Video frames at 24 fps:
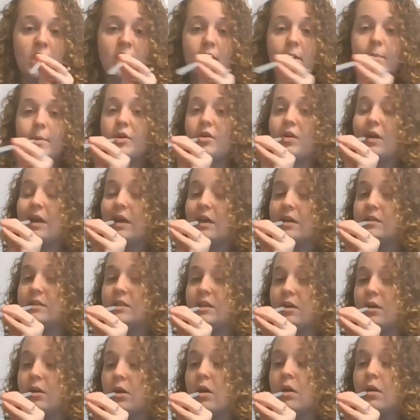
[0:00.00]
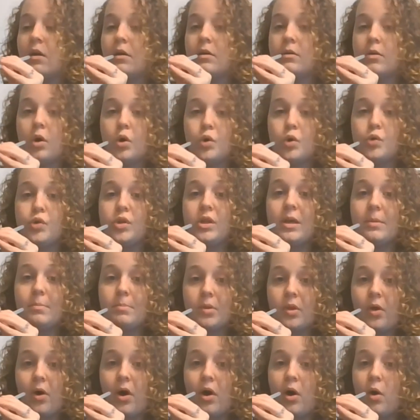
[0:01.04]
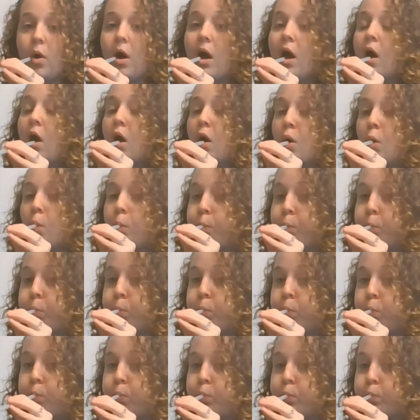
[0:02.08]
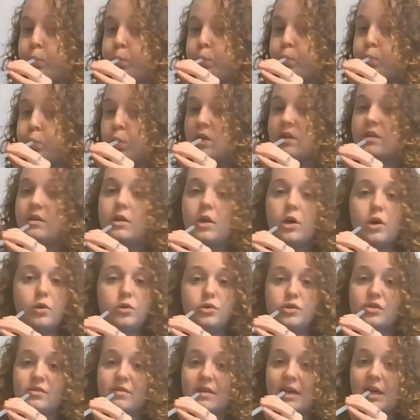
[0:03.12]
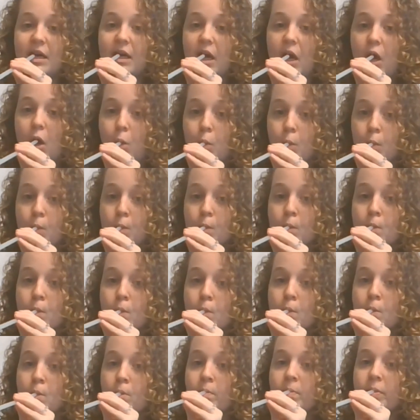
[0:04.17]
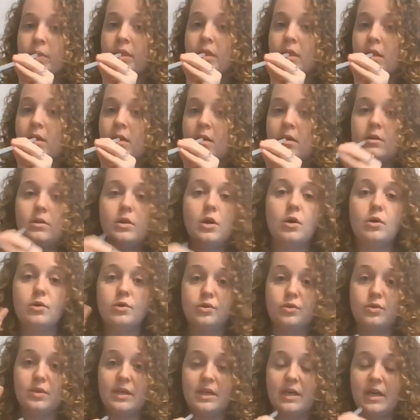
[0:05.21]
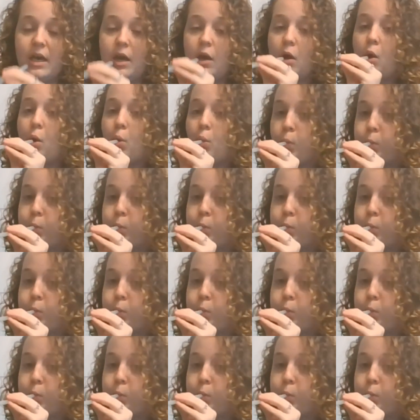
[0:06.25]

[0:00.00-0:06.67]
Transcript: For your hand here, only blow. No drinking. No drinking.